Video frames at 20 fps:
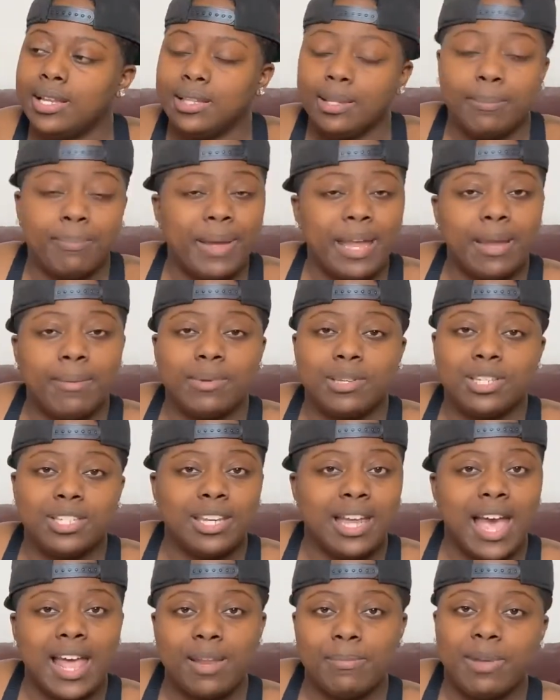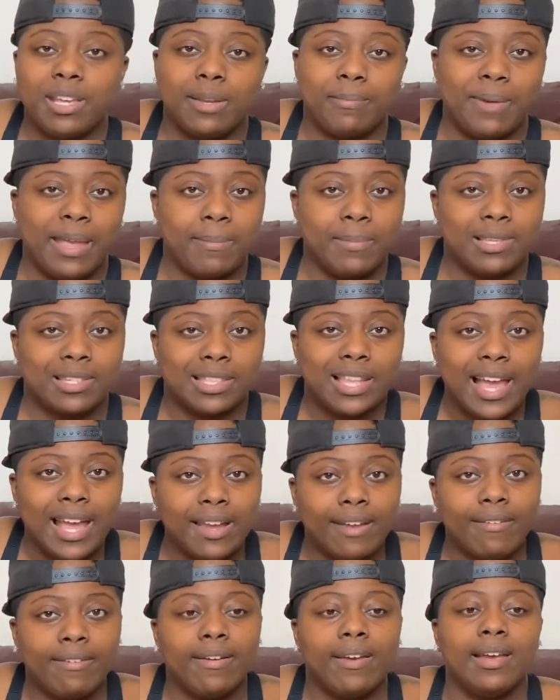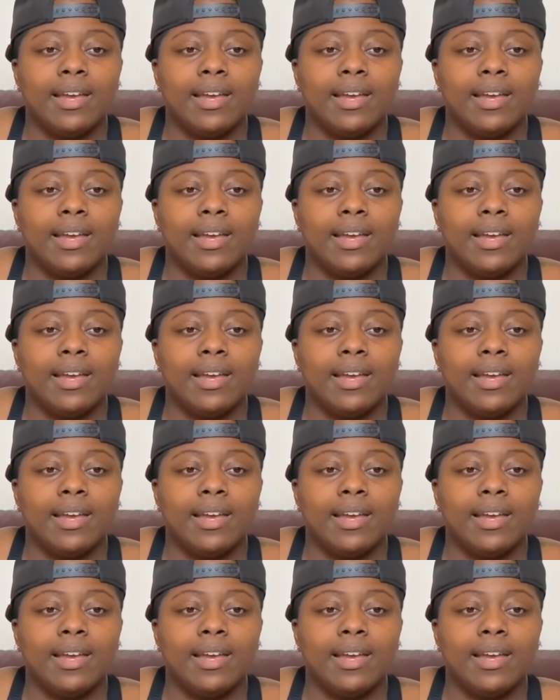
The baby, she had to be in the baby's life.